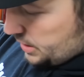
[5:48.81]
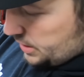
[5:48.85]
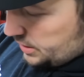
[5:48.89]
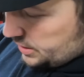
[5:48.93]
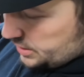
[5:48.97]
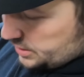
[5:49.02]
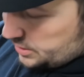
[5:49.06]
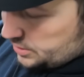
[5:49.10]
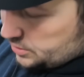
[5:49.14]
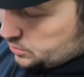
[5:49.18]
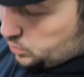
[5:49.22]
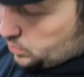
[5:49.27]

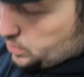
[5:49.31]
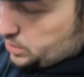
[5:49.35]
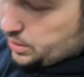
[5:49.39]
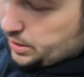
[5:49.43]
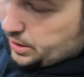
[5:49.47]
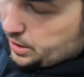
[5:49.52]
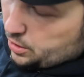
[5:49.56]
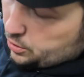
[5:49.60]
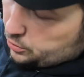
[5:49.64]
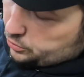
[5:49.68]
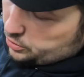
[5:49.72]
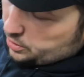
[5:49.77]
is we're going
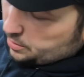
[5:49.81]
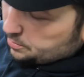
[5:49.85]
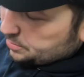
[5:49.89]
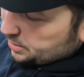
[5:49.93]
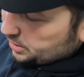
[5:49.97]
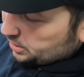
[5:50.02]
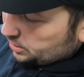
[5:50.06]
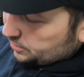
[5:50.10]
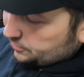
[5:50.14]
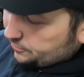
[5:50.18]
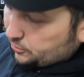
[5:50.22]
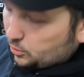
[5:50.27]
to go to a
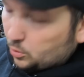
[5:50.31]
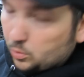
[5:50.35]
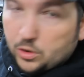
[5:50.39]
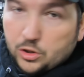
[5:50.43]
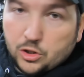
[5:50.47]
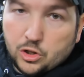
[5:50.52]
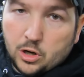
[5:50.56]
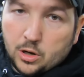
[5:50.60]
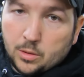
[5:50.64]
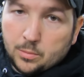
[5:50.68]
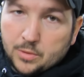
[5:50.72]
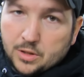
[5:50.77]
billet forward
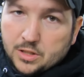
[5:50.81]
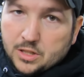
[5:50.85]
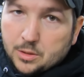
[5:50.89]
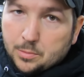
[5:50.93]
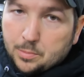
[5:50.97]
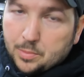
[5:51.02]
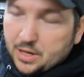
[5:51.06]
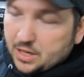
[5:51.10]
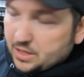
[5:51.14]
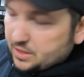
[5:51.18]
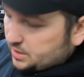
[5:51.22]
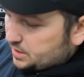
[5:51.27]
drum. This is a
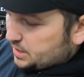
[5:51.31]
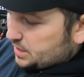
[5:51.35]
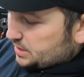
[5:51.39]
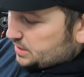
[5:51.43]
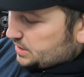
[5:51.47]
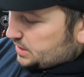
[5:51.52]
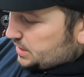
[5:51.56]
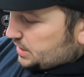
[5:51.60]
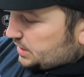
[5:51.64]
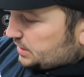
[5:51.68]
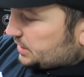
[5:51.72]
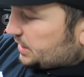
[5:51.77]
piece
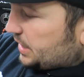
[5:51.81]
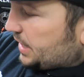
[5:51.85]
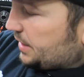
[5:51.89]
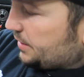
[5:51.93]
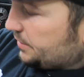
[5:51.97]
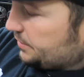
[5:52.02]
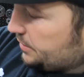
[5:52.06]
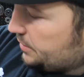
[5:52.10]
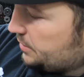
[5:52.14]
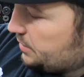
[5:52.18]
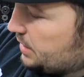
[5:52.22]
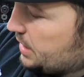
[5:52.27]
TCS
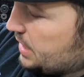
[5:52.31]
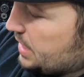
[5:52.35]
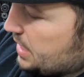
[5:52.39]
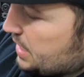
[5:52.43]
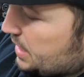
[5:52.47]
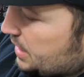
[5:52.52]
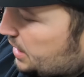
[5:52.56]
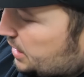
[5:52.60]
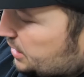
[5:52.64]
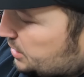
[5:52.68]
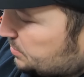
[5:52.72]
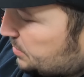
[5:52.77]
Canada
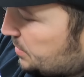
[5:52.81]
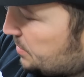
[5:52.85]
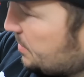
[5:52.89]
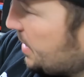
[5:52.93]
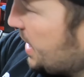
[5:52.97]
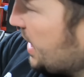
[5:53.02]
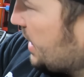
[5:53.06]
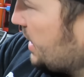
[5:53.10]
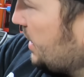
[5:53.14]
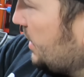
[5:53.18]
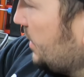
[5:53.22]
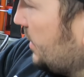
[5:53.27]
has been
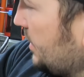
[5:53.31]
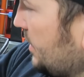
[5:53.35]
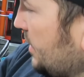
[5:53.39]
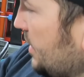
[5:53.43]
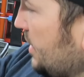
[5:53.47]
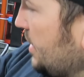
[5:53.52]
making.